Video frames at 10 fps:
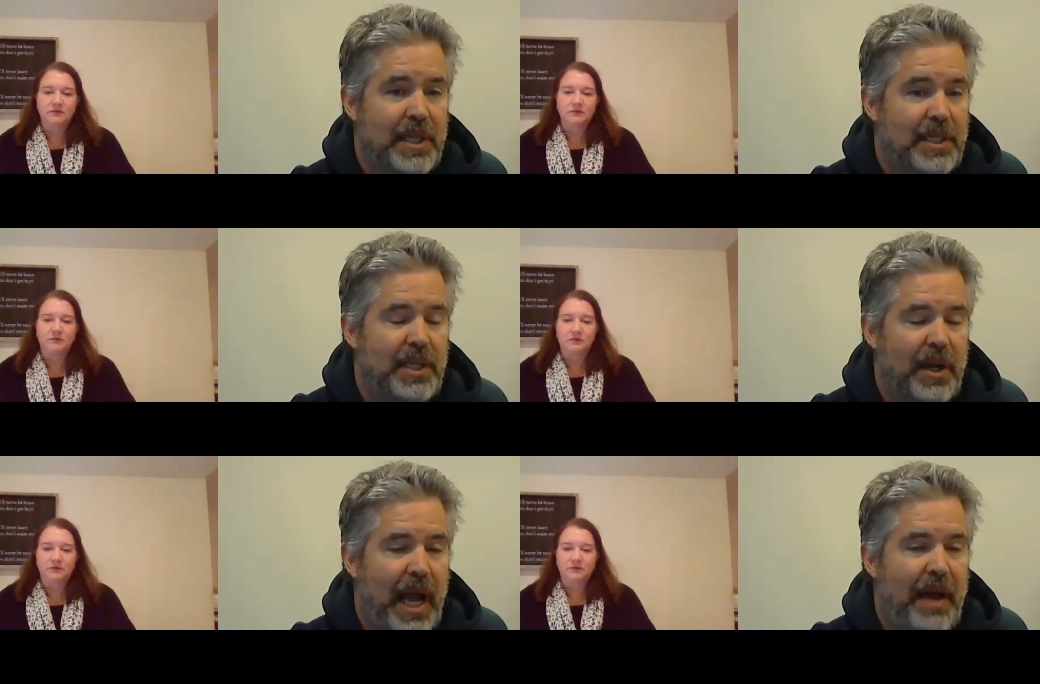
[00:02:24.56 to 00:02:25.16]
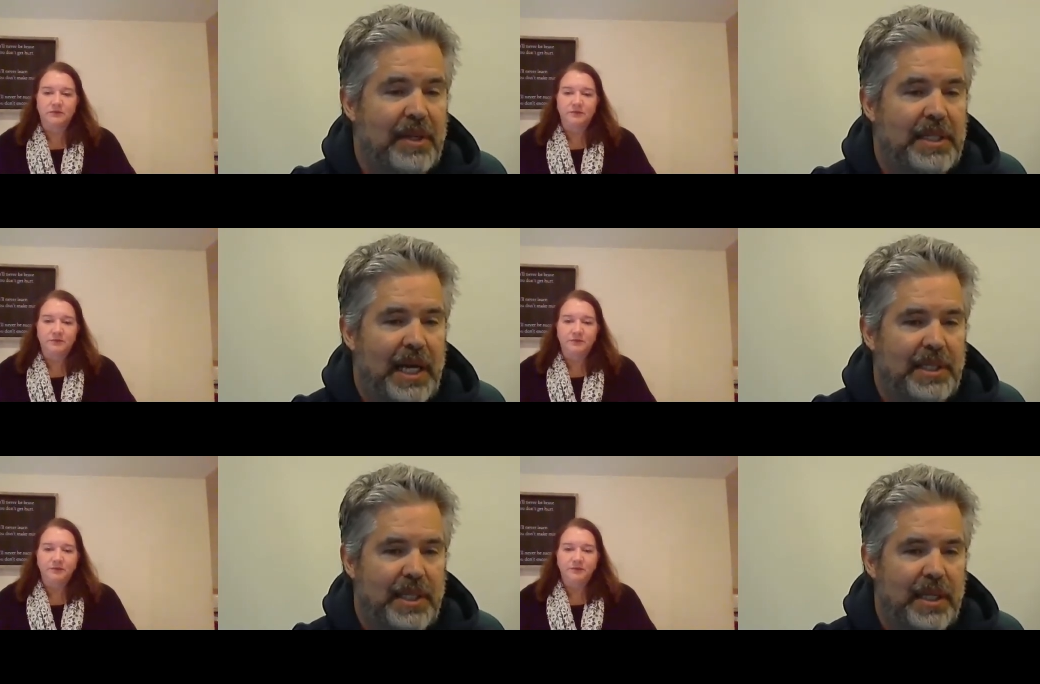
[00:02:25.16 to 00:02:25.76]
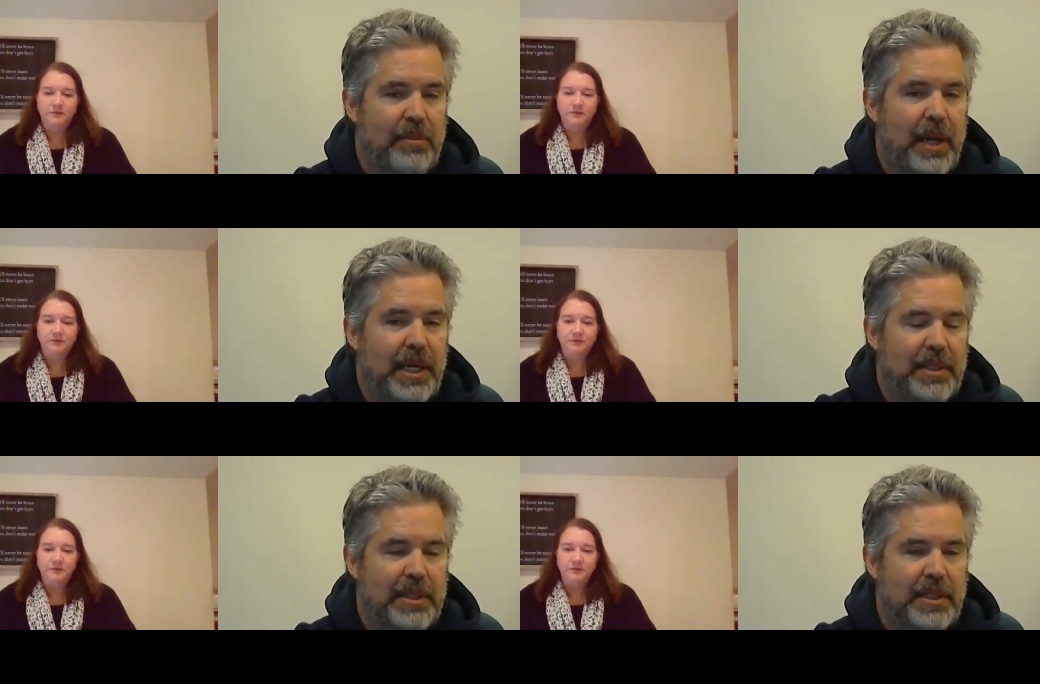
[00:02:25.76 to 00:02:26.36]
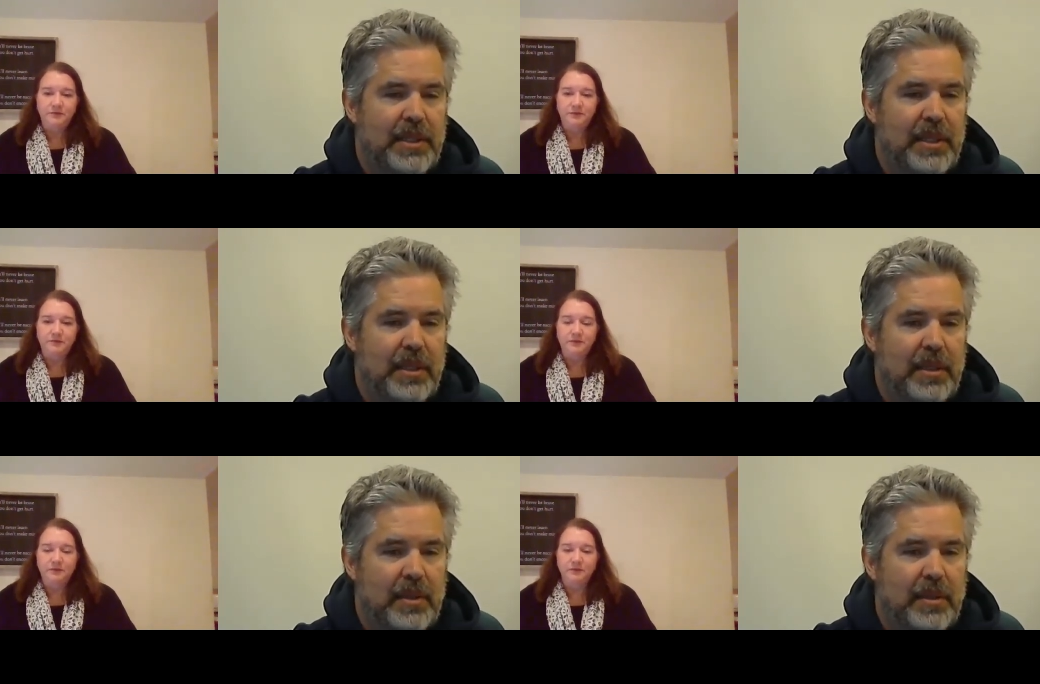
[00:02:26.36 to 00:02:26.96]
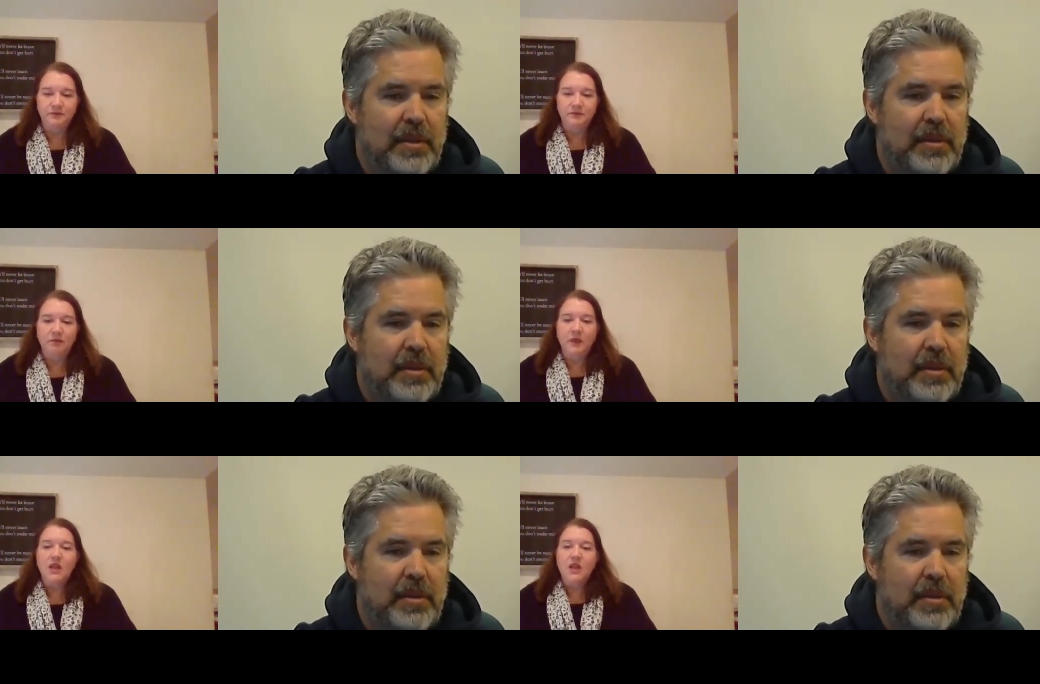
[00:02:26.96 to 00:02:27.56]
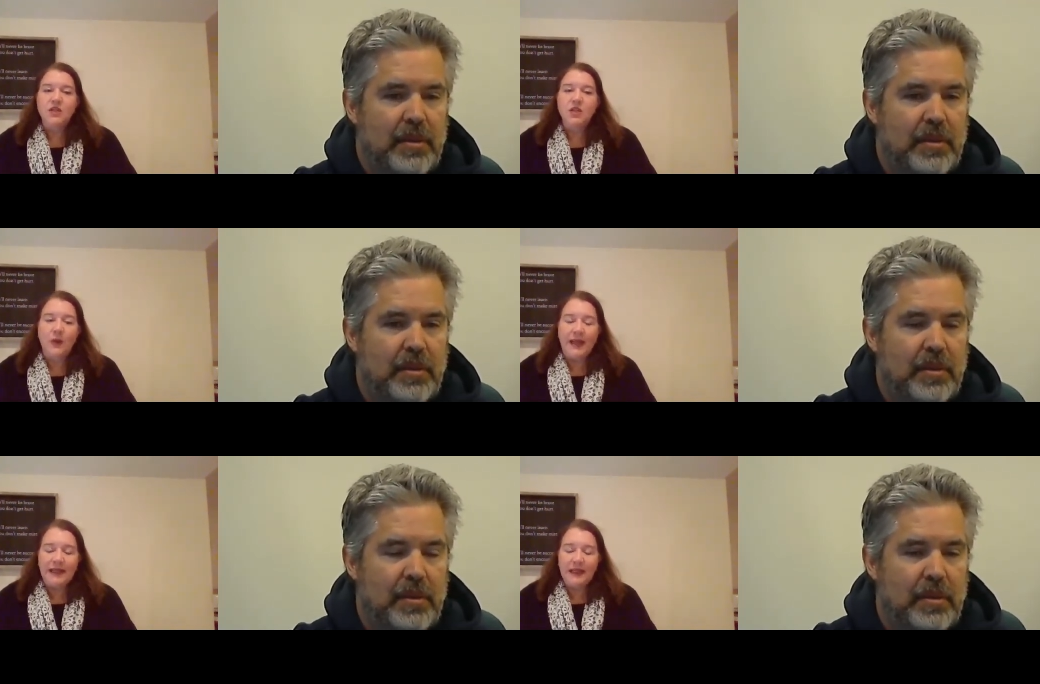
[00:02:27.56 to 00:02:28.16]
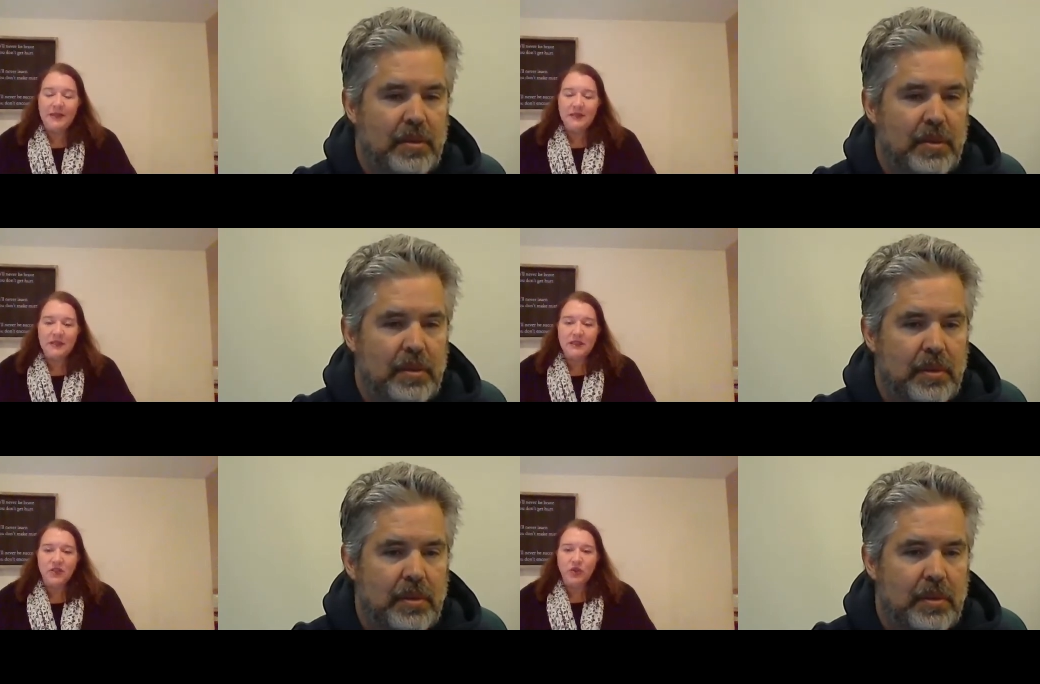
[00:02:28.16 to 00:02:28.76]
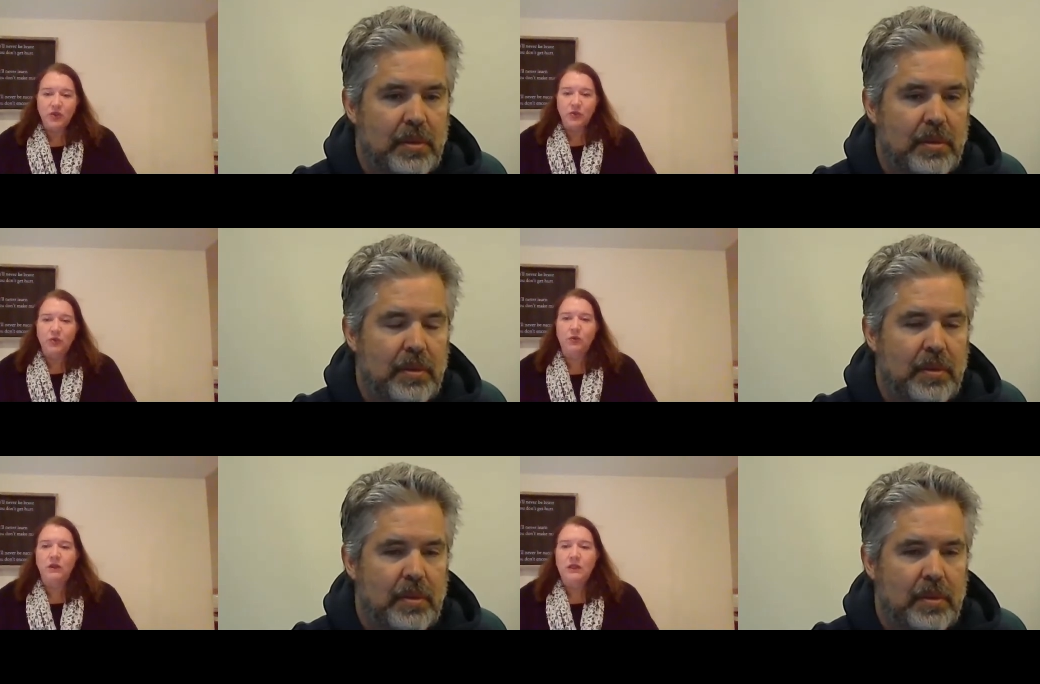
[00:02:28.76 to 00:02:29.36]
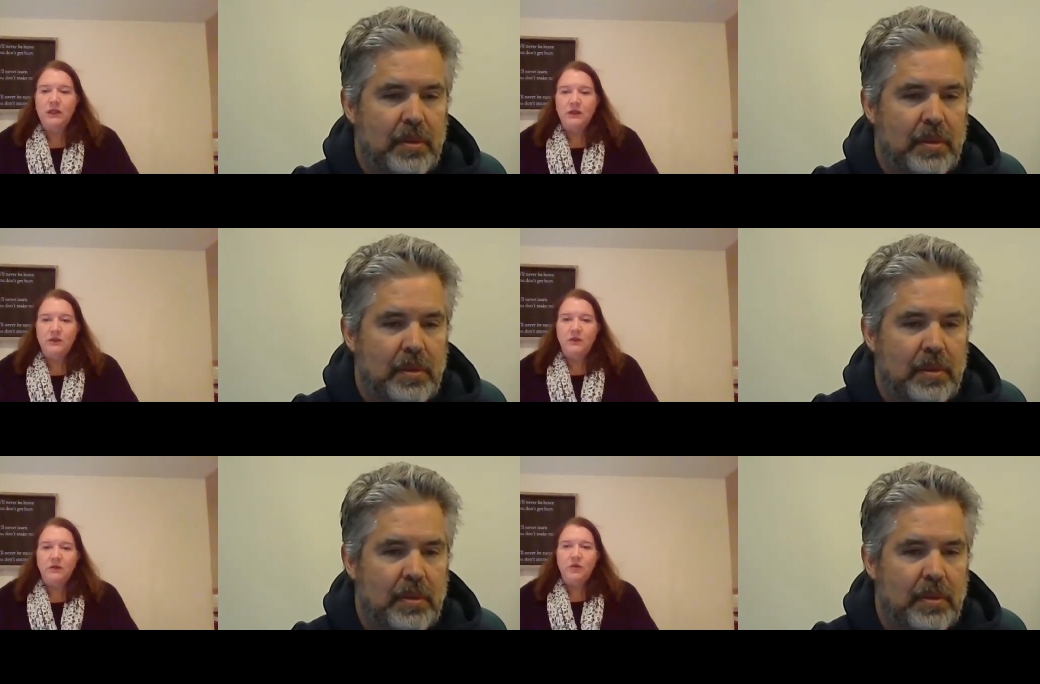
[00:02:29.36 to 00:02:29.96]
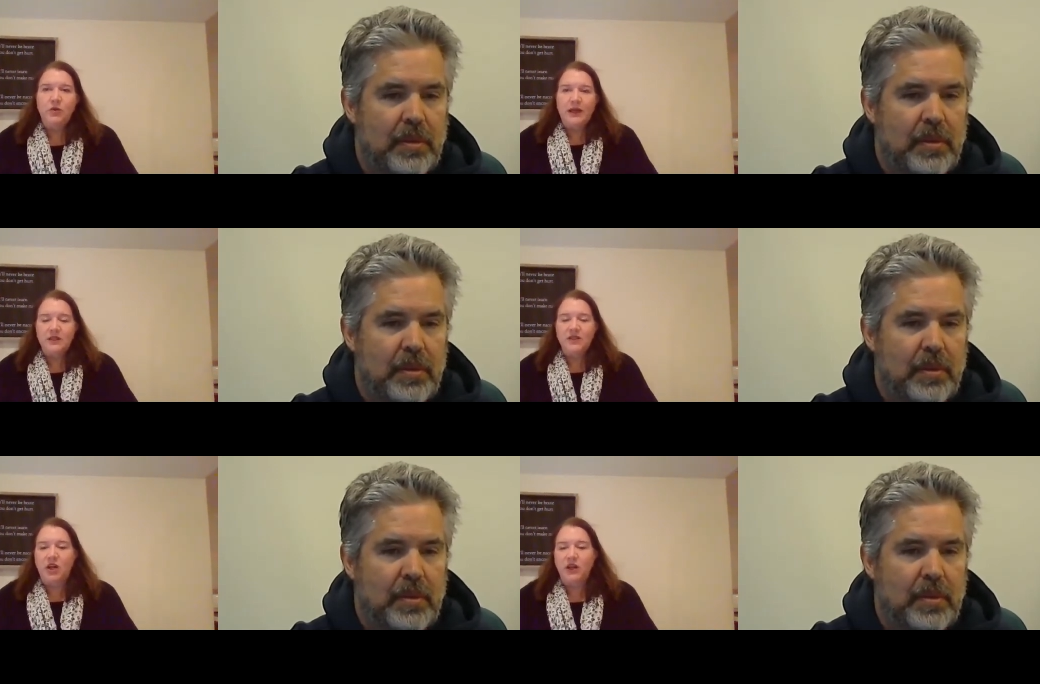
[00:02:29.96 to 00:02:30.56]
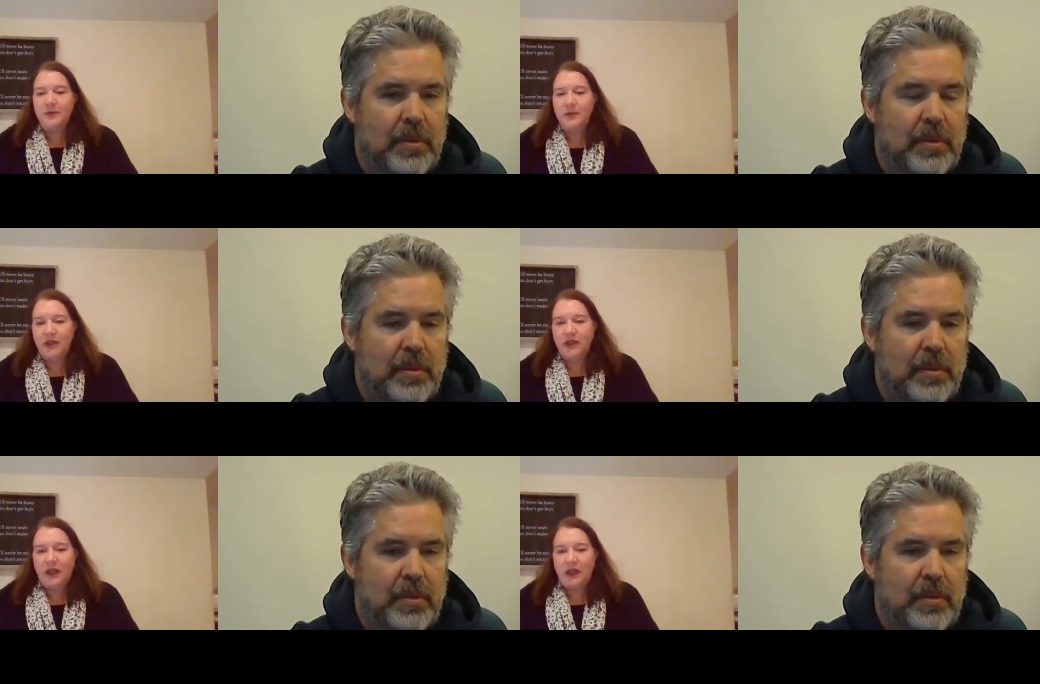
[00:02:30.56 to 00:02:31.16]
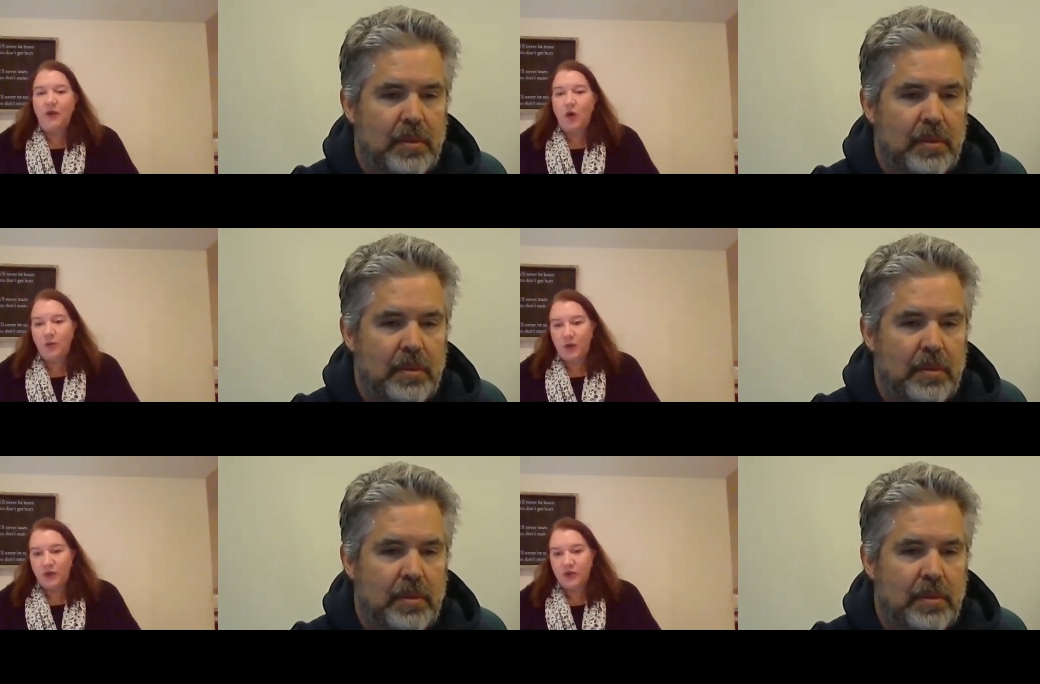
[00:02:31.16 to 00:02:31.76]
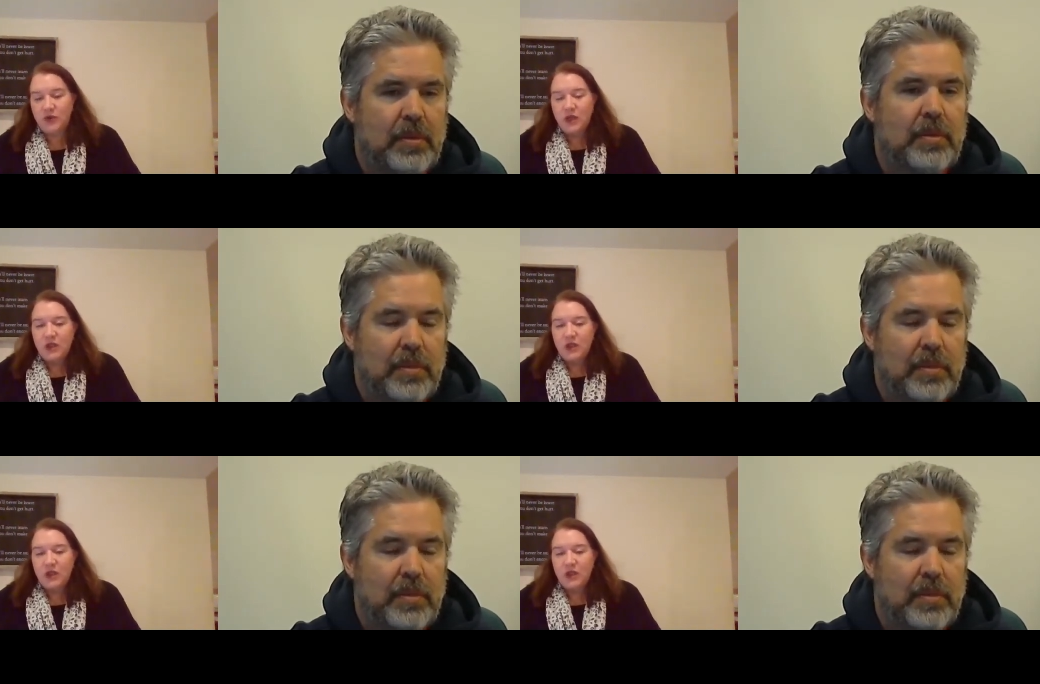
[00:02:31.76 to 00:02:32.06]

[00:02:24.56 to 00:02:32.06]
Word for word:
Speaker 1: to consider advertising in the magazines?
Speaker 2: So any business who has a target market of homeowners.